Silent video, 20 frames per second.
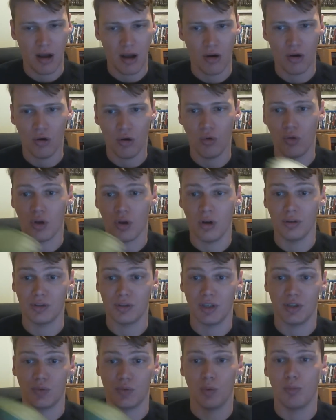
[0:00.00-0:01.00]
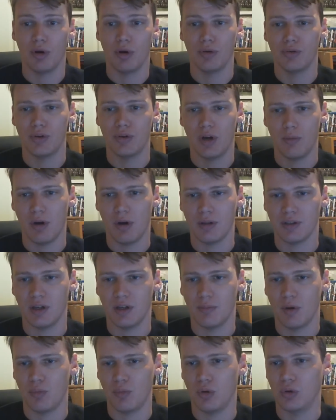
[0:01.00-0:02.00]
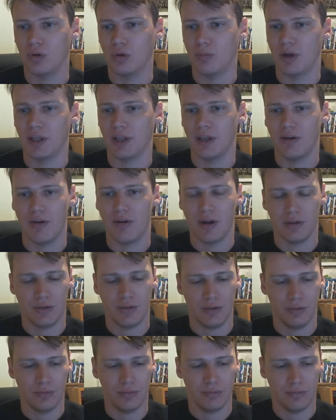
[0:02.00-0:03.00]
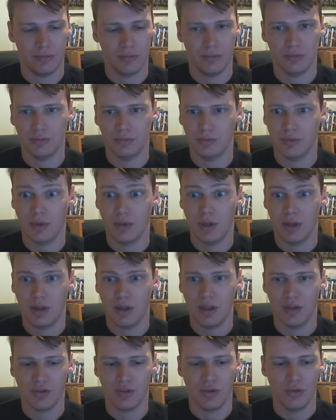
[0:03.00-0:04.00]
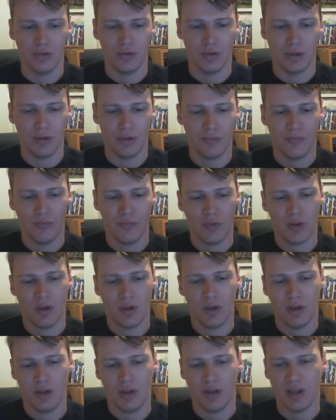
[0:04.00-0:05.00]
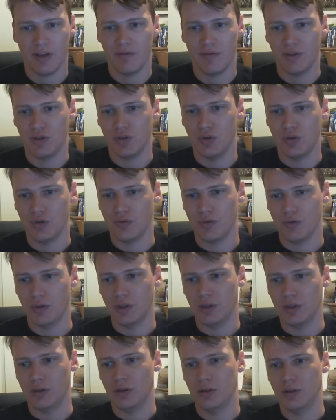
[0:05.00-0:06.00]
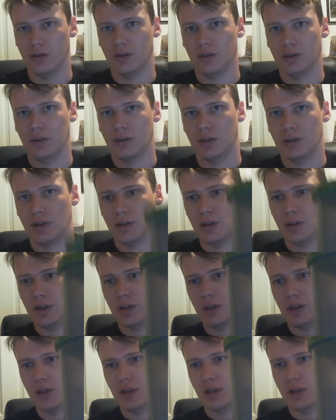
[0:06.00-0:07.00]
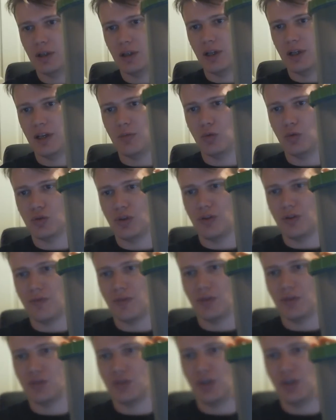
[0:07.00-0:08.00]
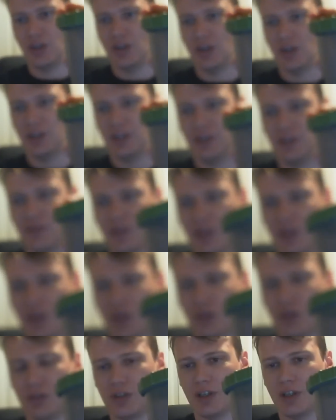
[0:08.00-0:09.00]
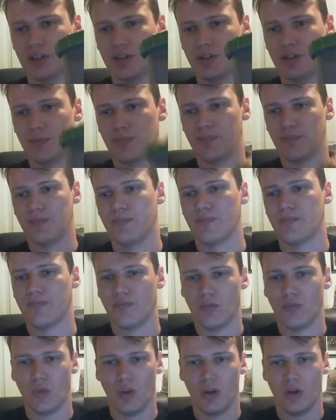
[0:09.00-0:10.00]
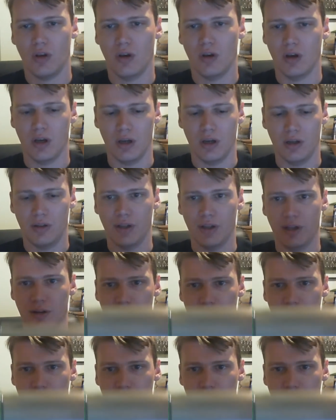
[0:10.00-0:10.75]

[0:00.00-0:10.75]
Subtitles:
all the contents were bone dry by the time I pulled all my gear out, so that's good to know. They have these useful little labels on the front so you can identify the contents. They're